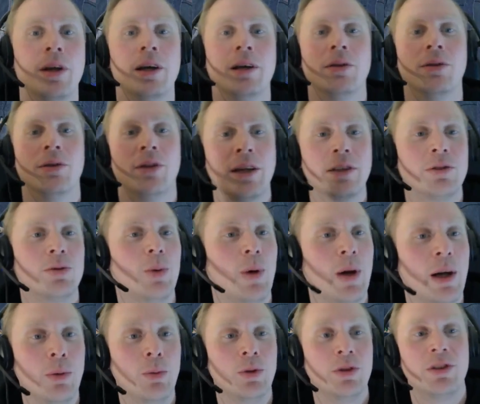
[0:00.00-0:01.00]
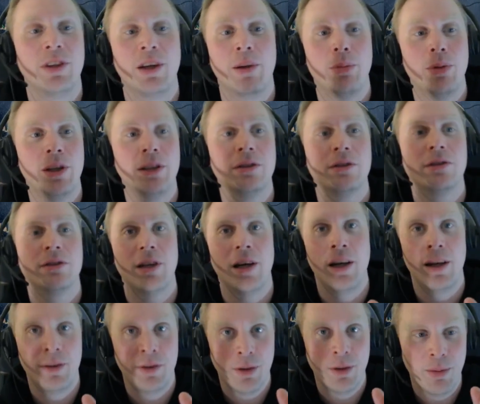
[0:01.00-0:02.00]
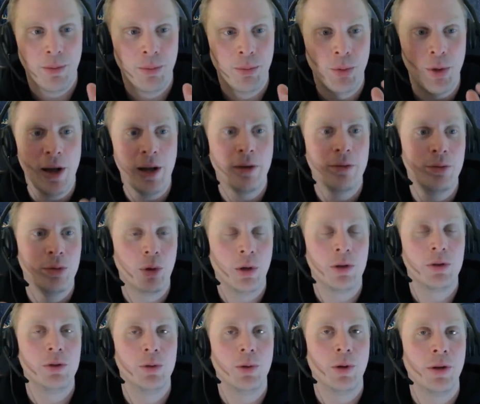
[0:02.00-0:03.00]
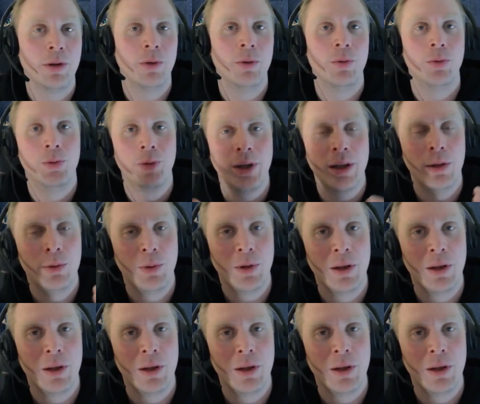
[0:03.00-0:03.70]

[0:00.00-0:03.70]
And that's why I would say Blitz and Breakthrough are two of the really,